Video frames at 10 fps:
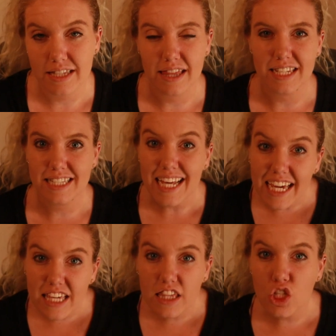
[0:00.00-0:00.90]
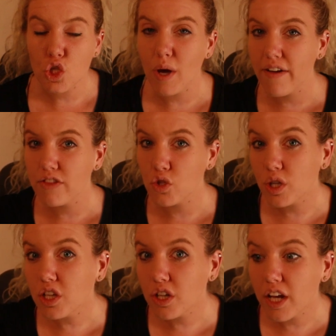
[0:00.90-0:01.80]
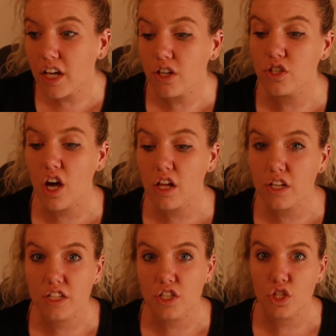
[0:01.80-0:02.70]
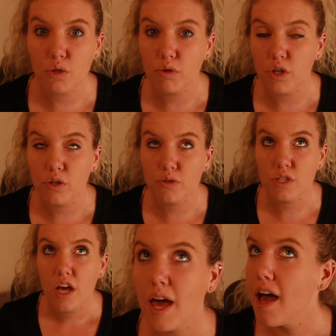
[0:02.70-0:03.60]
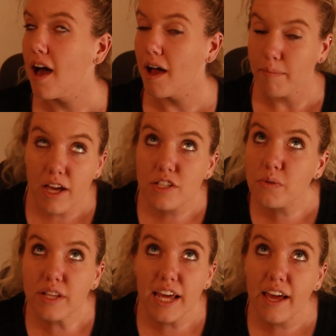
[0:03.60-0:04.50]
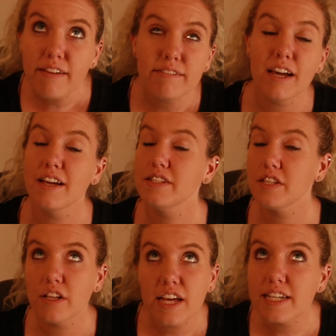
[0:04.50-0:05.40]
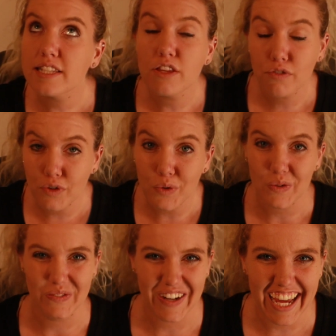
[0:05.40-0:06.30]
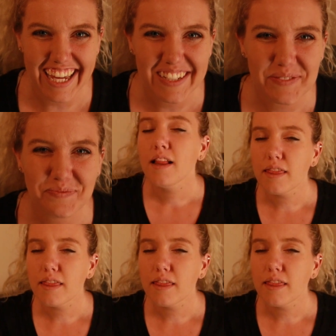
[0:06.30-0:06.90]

That the second that you have the treat in your hand, your dog looks at you and goes, I'm not doing that until I see the food, right?